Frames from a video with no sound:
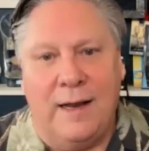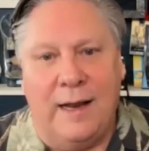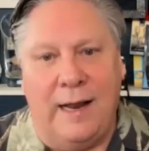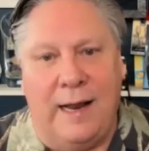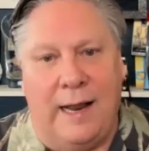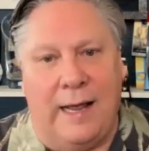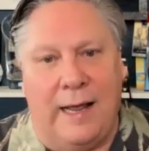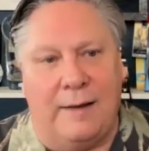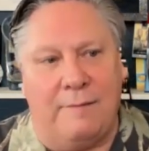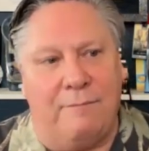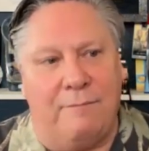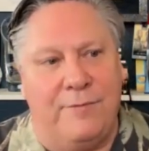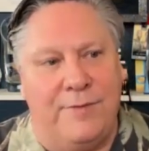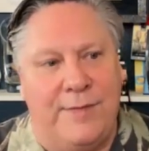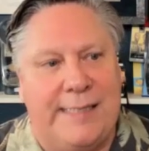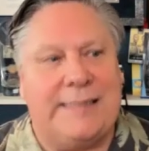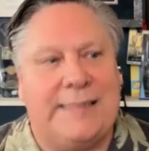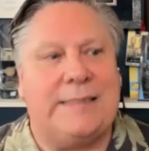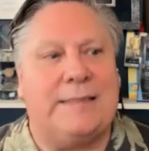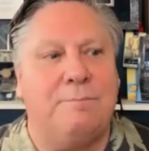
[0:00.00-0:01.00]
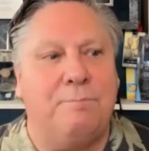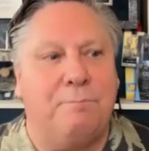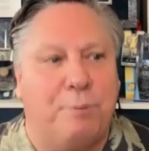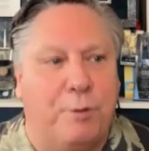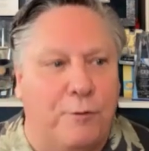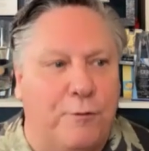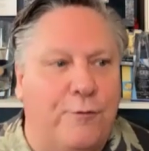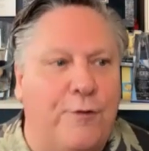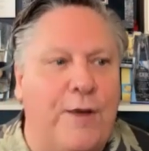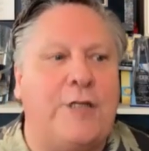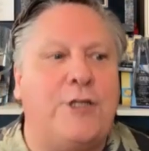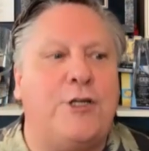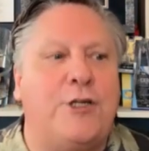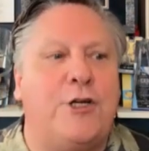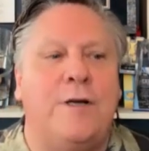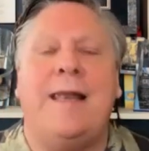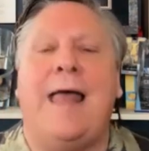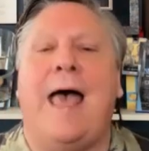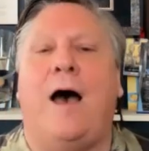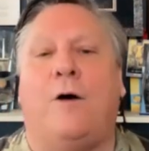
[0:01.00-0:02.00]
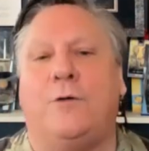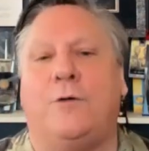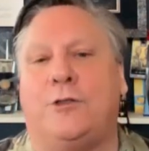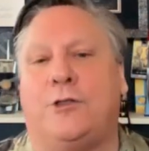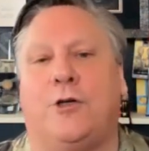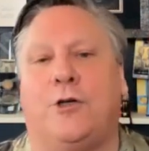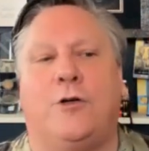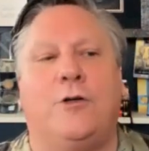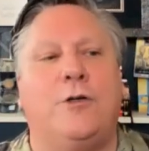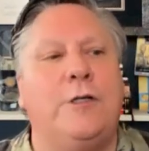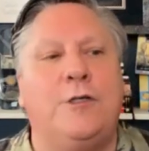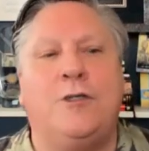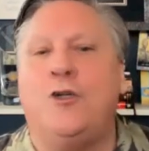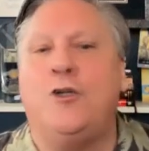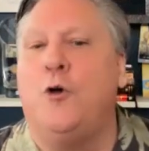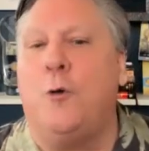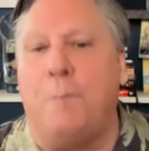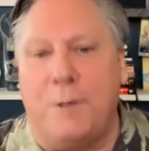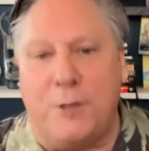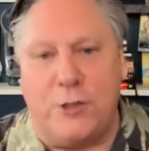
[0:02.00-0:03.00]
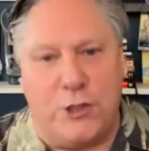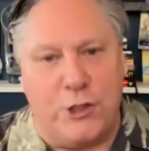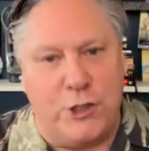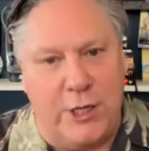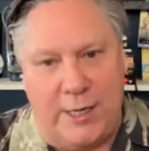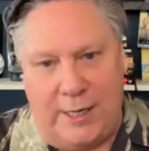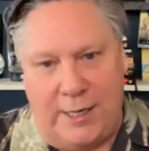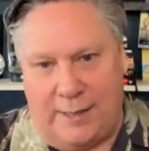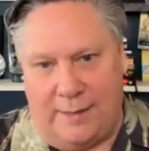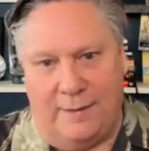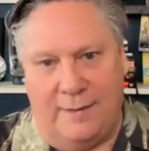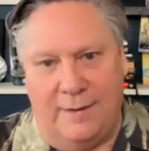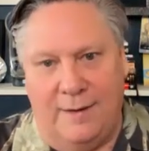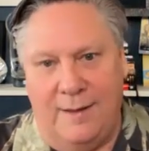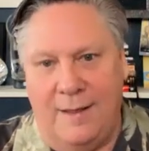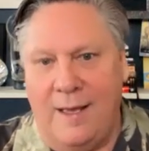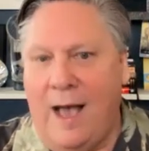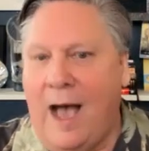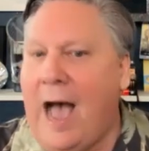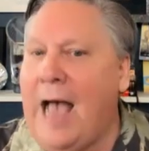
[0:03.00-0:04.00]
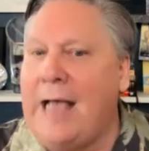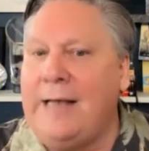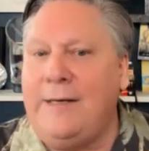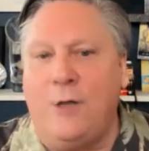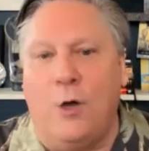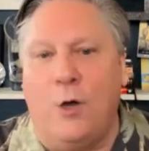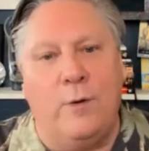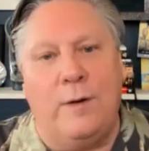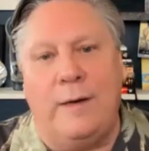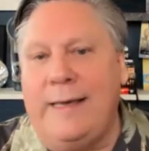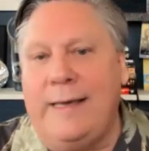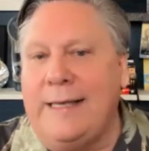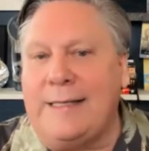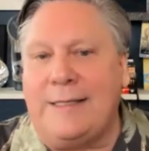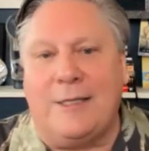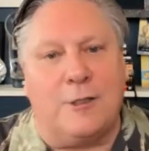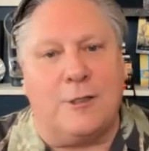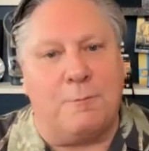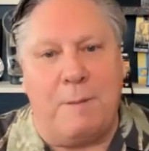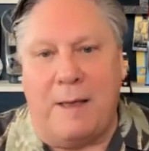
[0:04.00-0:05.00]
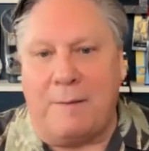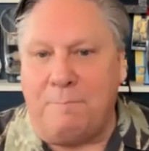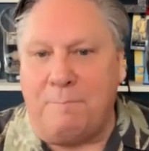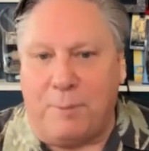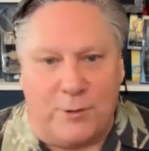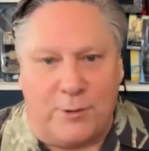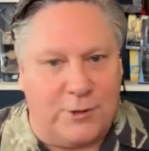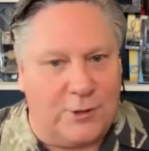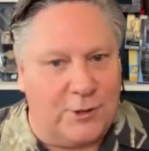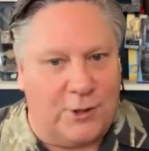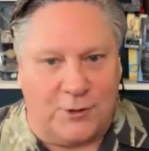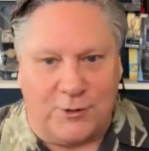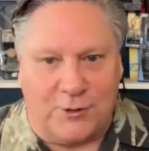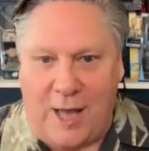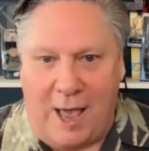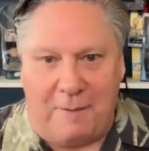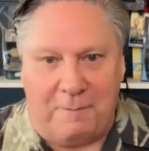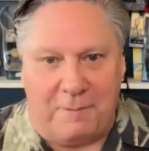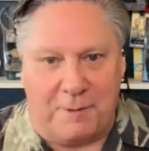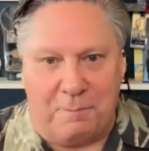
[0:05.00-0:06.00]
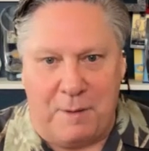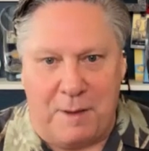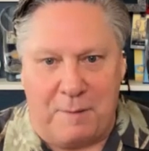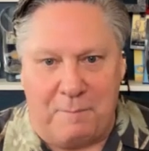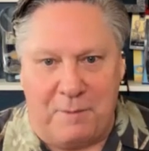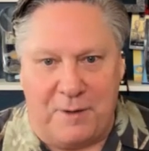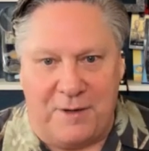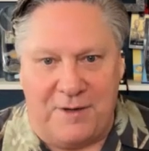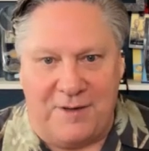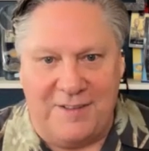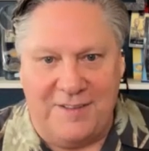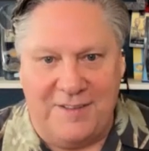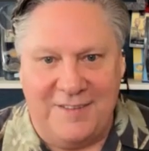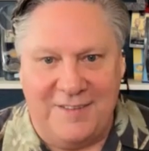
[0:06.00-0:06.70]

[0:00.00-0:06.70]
And this profession now is turned into a machine. I don't get to spend personal time with people.